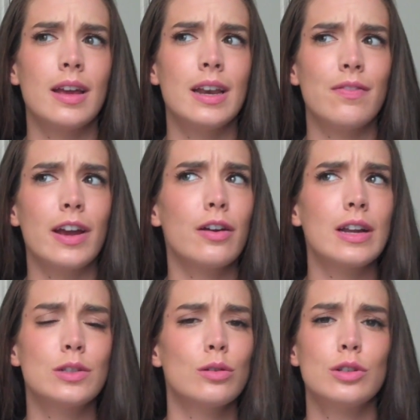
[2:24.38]
and if I
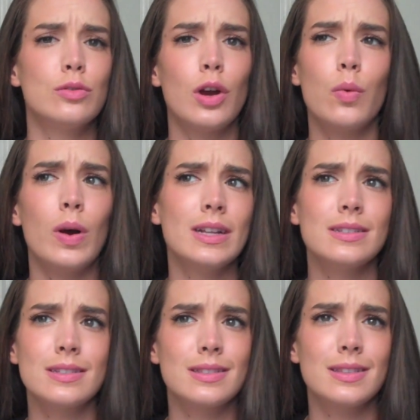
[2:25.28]
already told you no
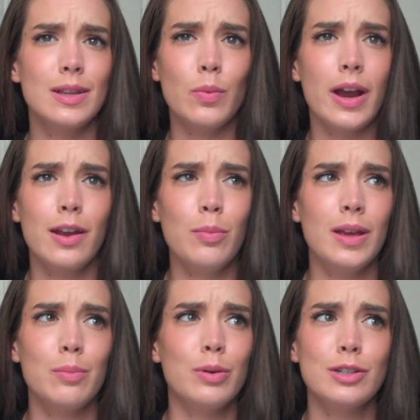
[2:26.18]
once, then why are you
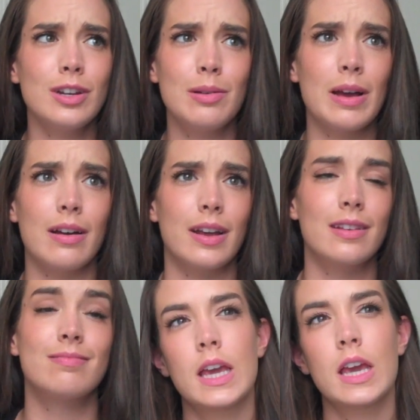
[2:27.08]
being pushy about
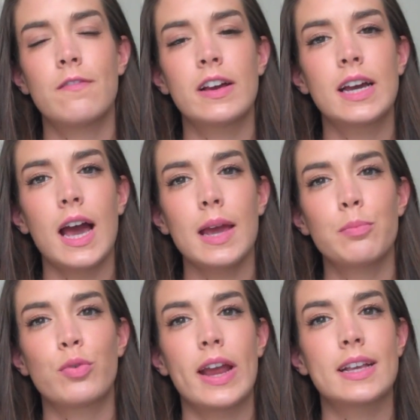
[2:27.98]
it? If a guy
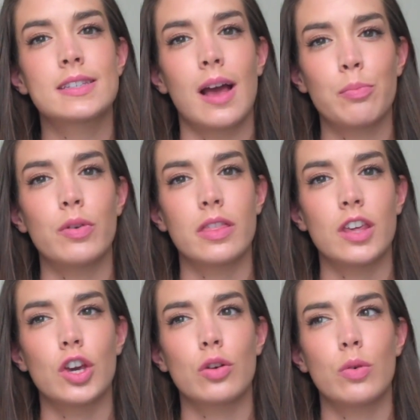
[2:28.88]
breaks up
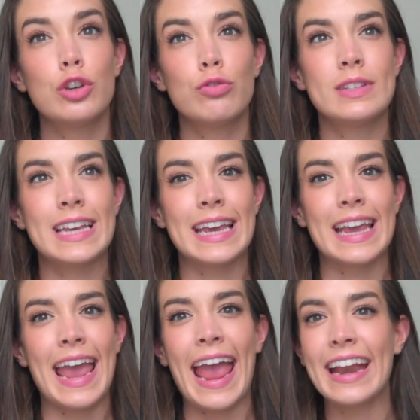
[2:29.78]
with you
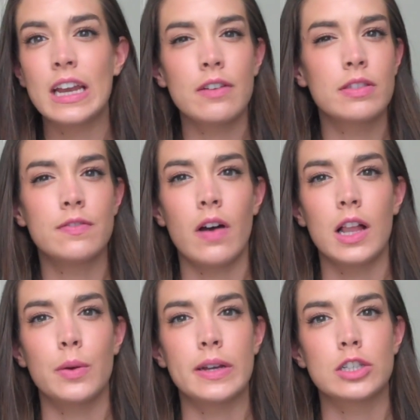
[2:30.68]
using any of the
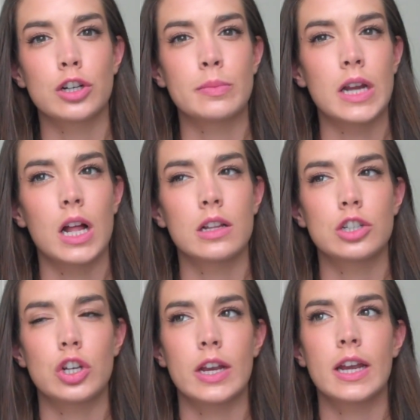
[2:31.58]
following
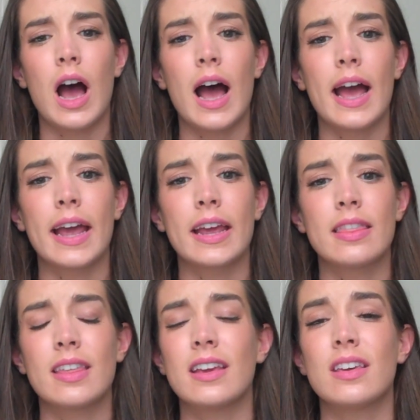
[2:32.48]
terminology, I
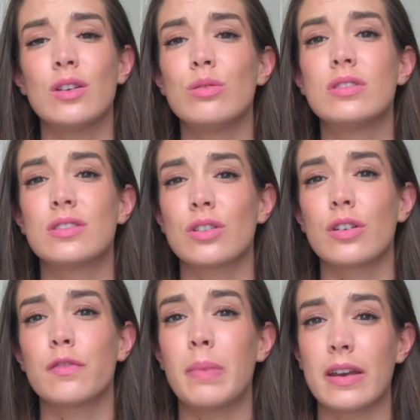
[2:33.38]
think you
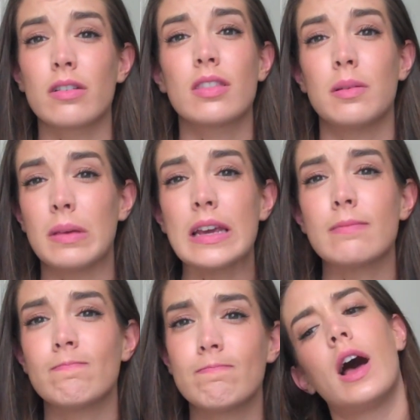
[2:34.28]
deserve better than me.
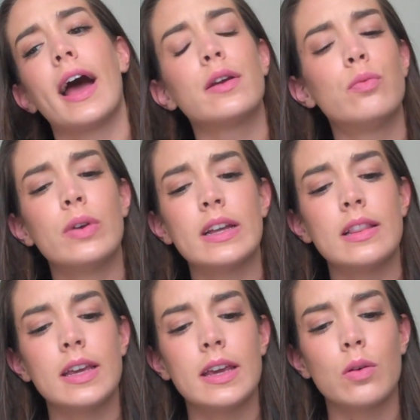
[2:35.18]
I
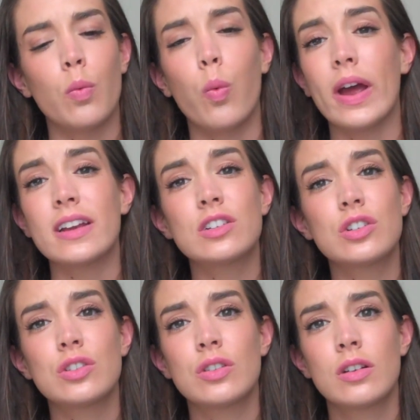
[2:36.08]
really
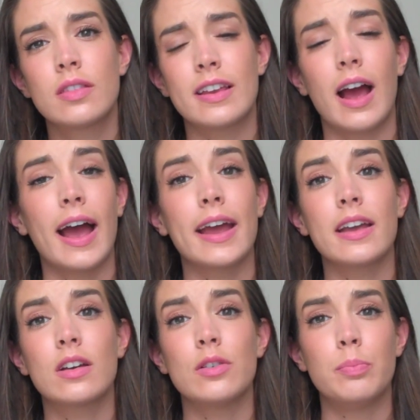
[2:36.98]
wish that I
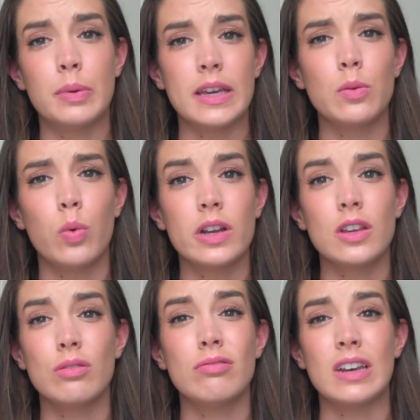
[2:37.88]
could be what
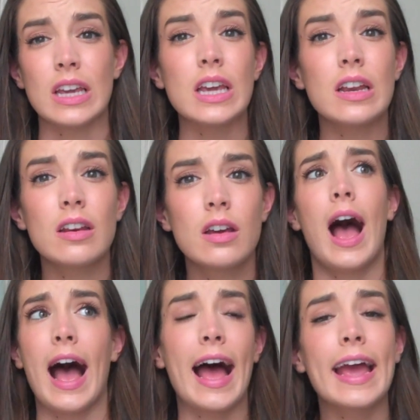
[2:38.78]
you need.
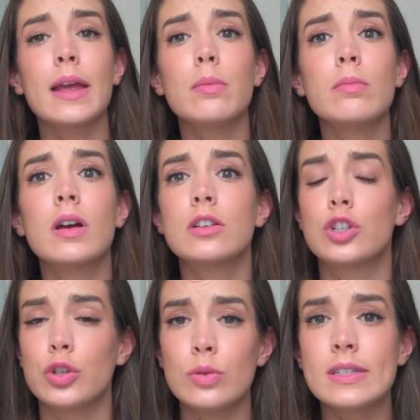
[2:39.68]
I'm
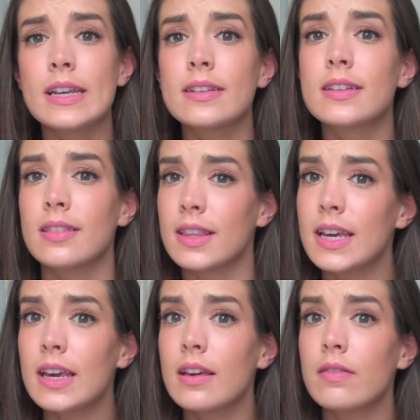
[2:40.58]
choosing to
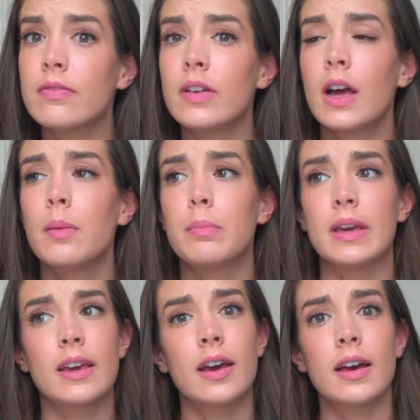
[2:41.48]
leave
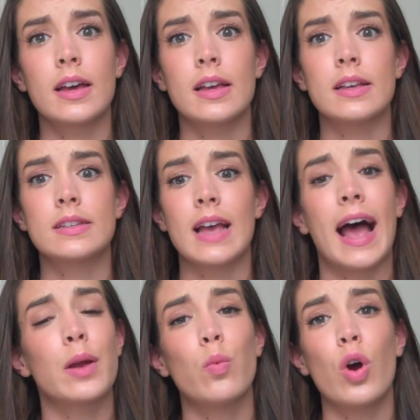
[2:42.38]
because
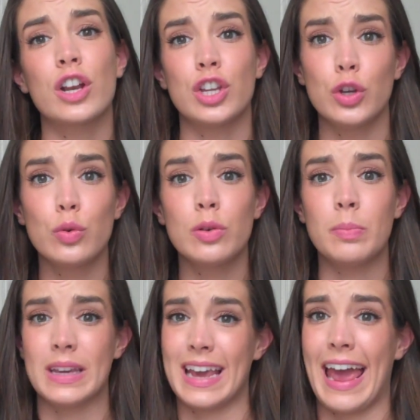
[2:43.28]
I want you to
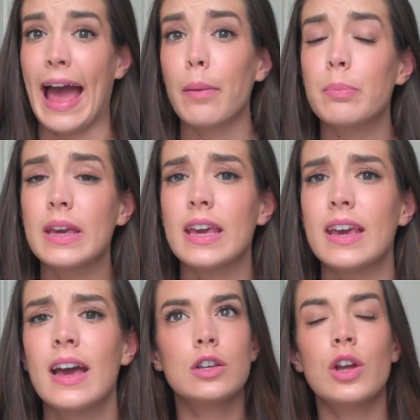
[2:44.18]
be
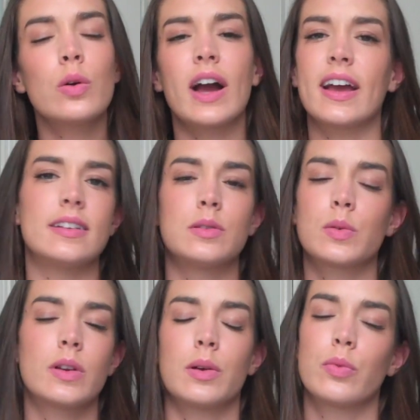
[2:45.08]
happy. No guy is
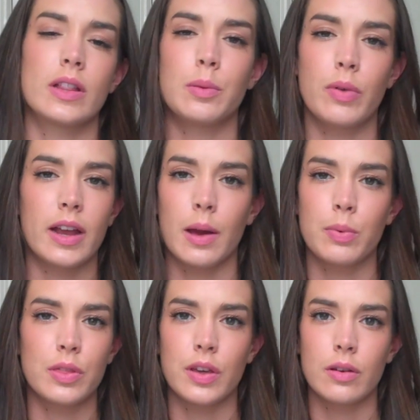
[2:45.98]
gonna really break
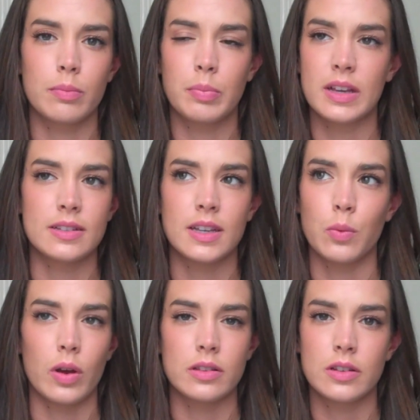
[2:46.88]
up with you because
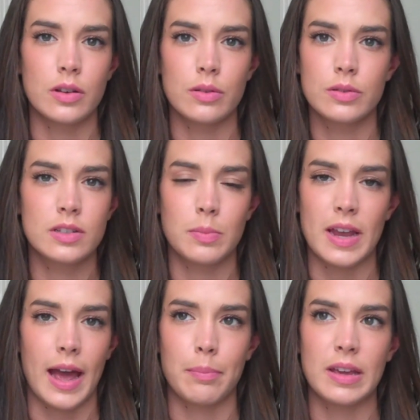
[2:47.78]
he wants you to be
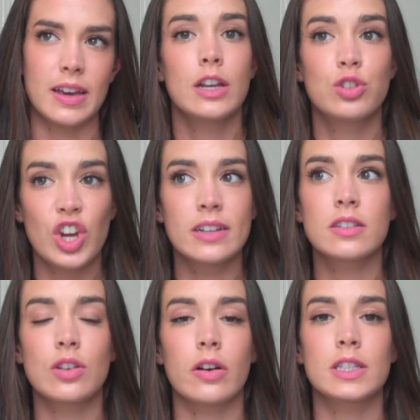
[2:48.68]
happy.
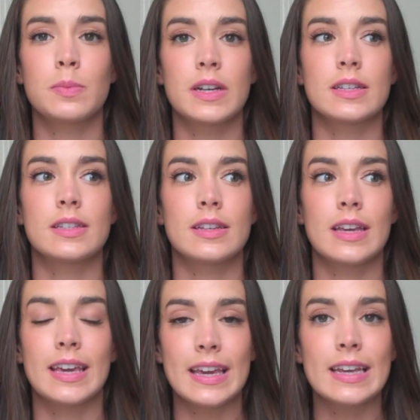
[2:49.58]
Chances are it's because
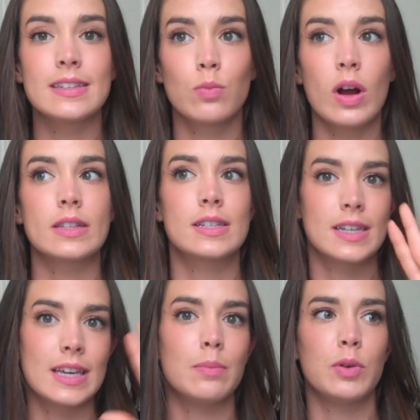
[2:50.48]
he wants
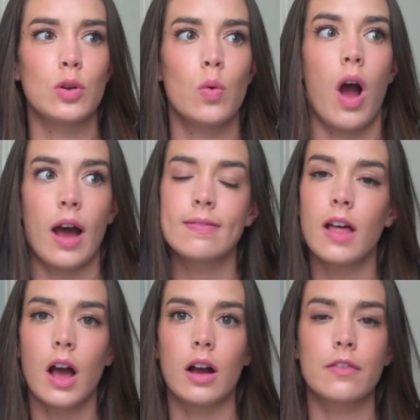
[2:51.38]
to keep you on
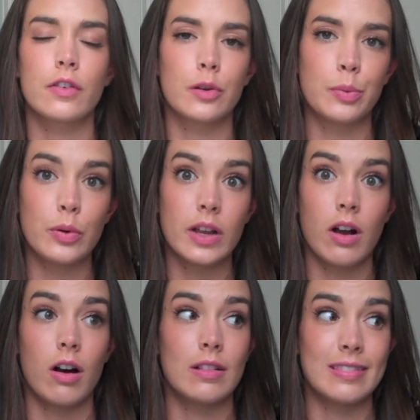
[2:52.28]
lock for a booty
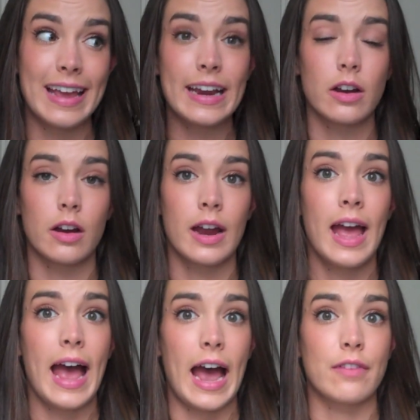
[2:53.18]
call later
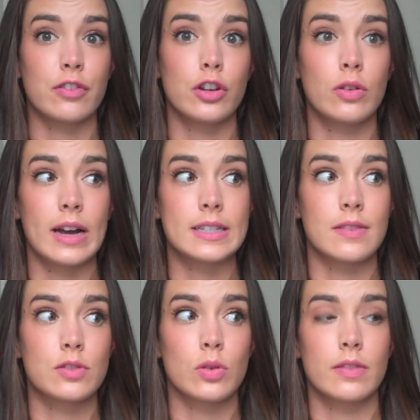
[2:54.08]
after you guys
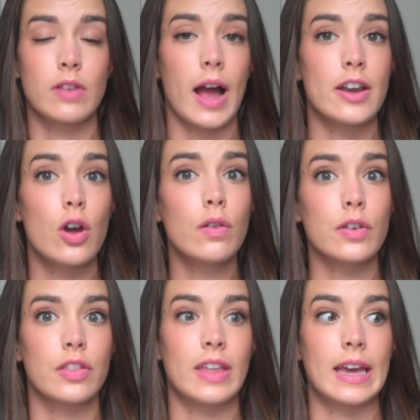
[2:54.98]
have sort of gotten
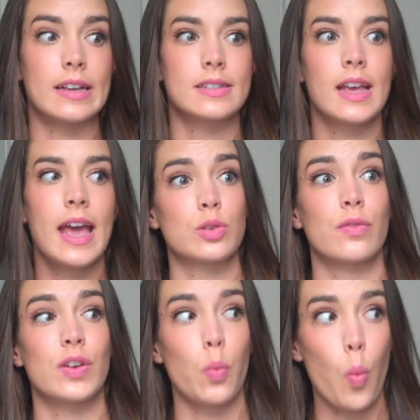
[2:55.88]
over things. So
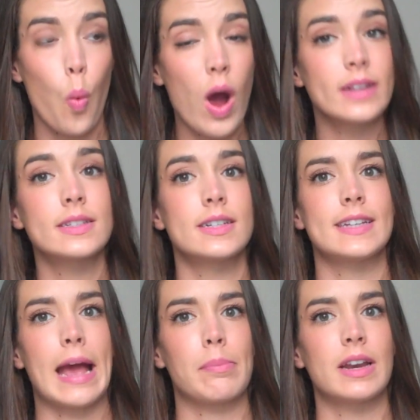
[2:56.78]
if he wants to
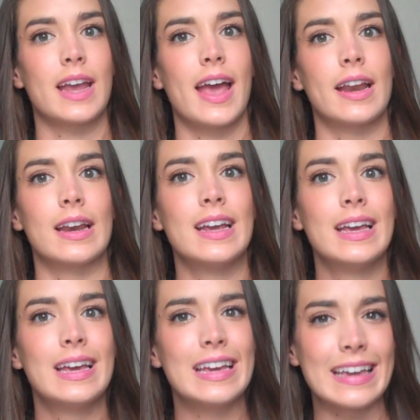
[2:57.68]
tap it again,
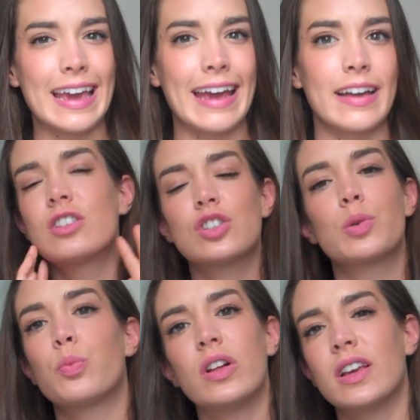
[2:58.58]
he can. It's
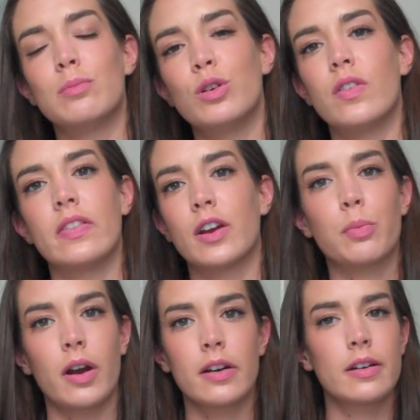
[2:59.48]
just a brilliant move on their
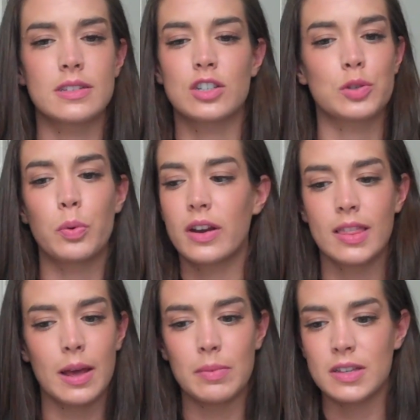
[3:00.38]
part. It's just
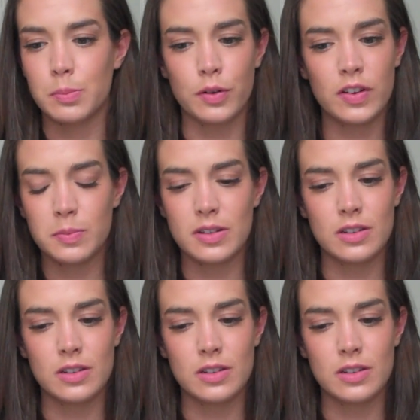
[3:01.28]
putting them in this perfect